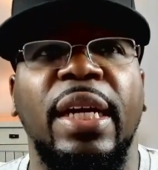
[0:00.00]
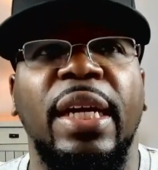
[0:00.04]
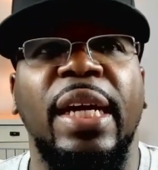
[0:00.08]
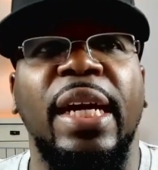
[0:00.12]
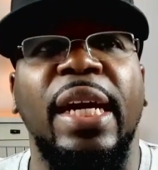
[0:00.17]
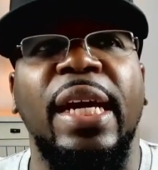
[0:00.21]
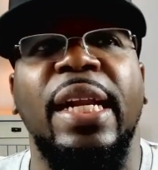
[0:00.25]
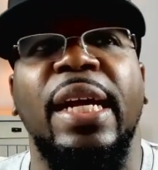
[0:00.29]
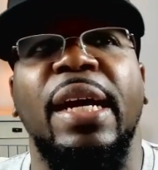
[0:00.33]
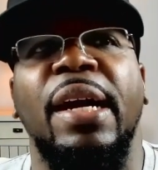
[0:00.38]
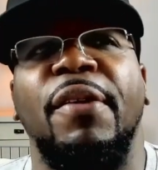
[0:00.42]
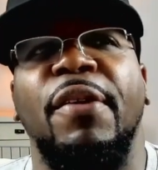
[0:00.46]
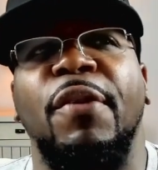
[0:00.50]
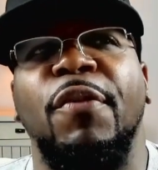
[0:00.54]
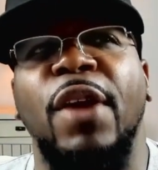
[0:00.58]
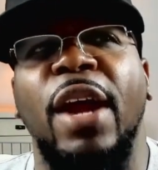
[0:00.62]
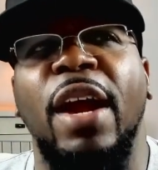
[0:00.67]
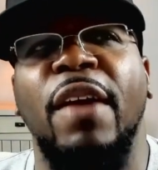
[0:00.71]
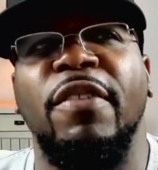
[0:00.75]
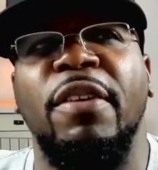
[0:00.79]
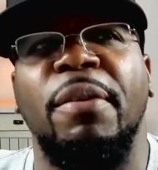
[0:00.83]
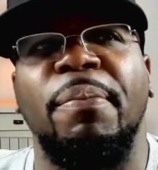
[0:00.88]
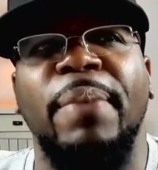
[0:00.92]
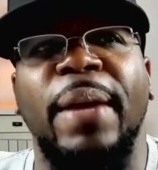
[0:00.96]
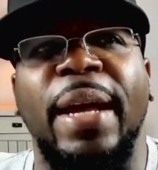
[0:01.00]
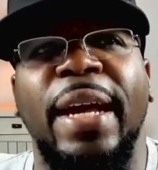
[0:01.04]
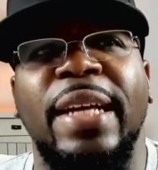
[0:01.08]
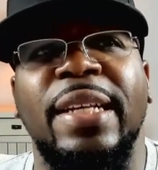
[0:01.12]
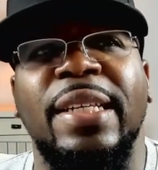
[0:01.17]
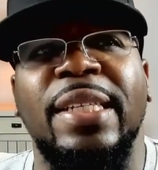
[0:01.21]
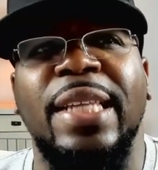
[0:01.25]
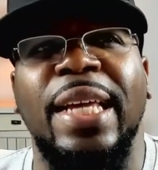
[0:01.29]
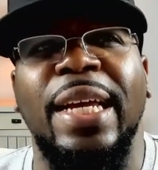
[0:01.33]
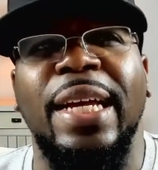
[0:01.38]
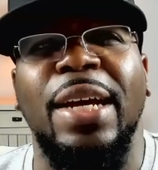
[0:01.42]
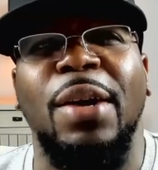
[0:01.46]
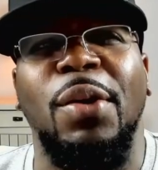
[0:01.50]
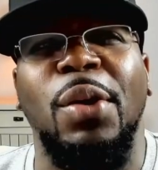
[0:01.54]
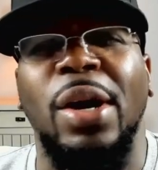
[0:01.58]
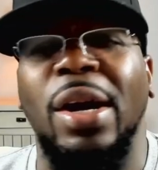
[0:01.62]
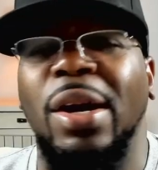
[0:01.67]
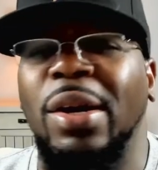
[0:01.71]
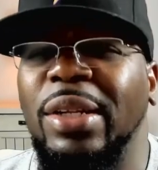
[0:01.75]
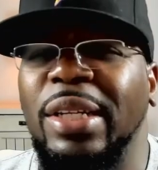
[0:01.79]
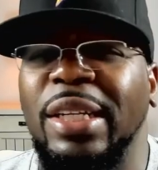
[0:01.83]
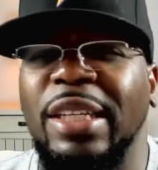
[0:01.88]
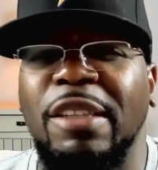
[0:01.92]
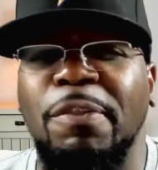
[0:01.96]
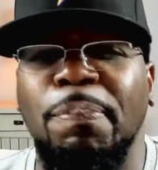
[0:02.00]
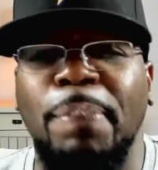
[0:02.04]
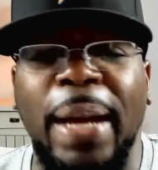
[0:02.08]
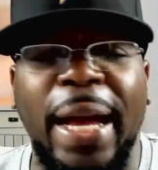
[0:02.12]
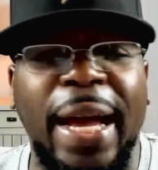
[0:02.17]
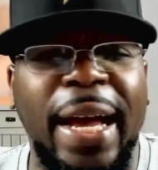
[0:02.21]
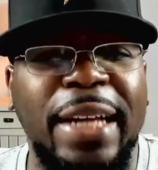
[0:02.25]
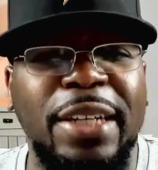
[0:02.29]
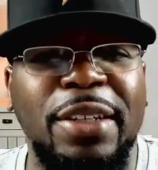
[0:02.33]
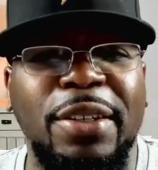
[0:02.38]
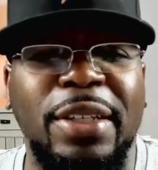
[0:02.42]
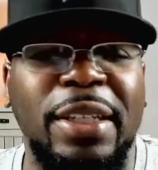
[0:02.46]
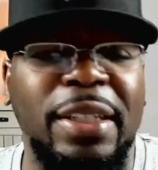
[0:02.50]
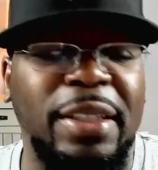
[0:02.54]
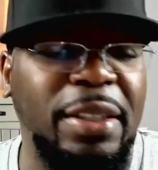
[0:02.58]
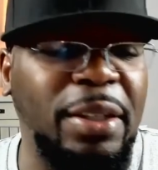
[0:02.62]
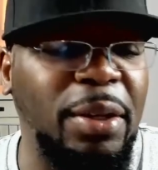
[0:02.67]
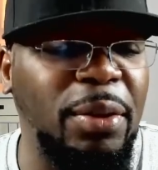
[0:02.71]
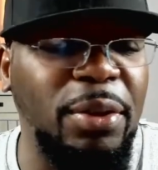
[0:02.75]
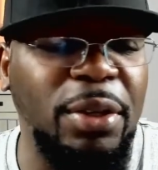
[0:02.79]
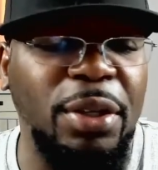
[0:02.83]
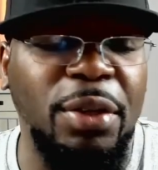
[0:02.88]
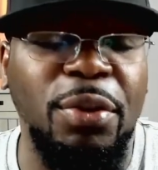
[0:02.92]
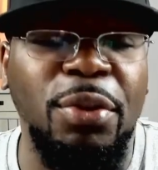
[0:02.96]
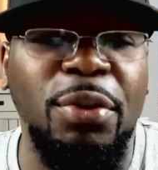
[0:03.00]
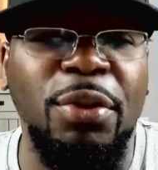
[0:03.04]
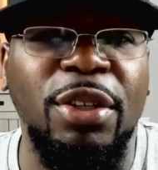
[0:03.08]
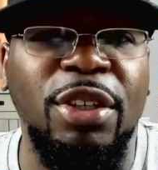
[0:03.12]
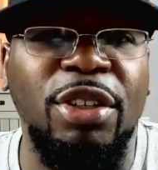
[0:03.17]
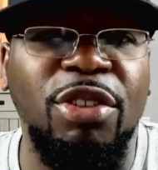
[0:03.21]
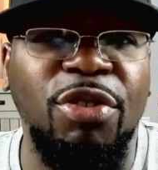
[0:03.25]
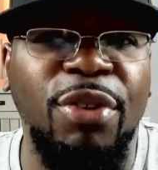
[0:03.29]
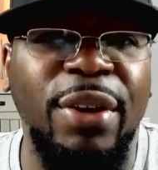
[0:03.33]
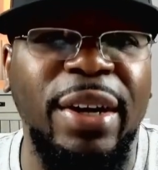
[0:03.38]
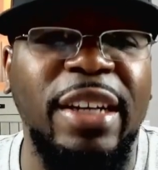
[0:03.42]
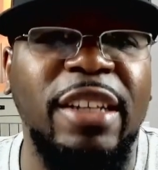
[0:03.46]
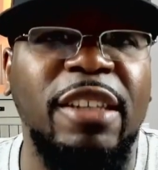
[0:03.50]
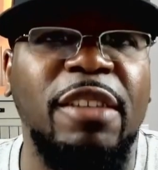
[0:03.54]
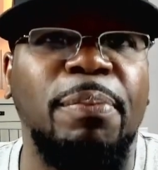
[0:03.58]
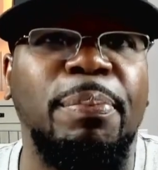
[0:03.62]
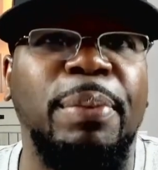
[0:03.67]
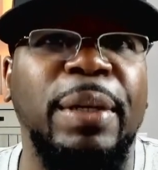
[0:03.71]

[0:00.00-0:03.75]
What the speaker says: And right off the bat, it's like, all these spies, you just don't know who to trust.